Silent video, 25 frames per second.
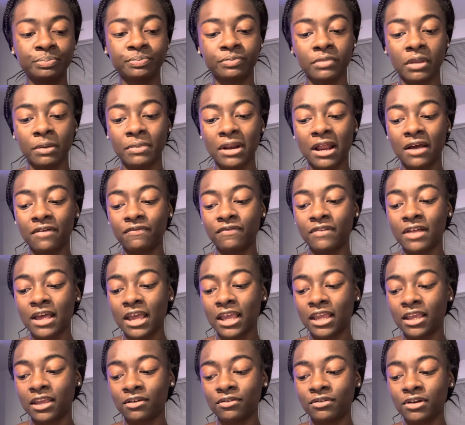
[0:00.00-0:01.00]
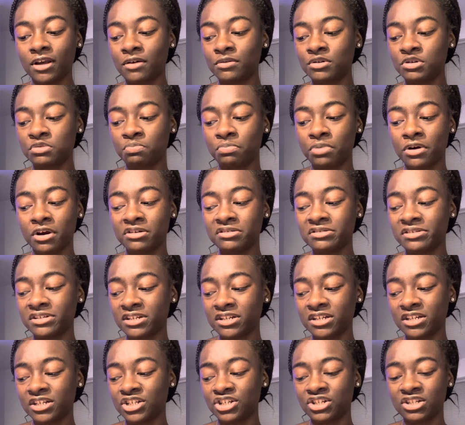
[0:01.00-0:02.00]
But I feel like, you know, this
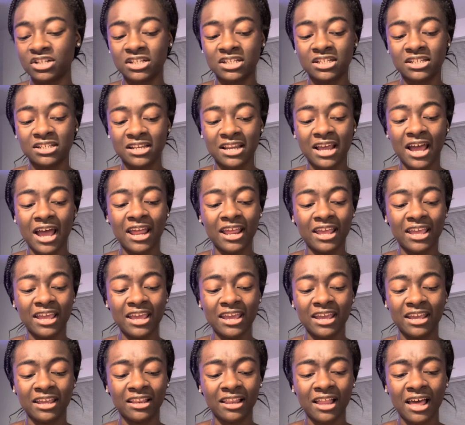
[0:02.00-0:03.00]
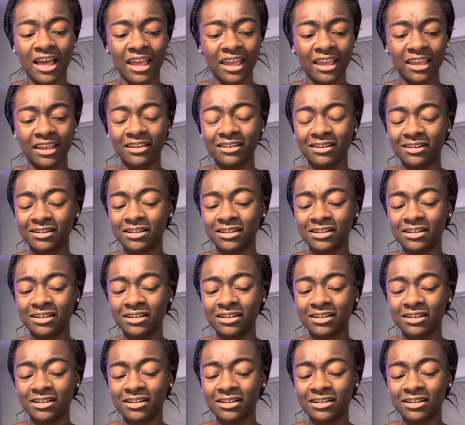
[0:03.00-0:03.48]
person is just not it. Like,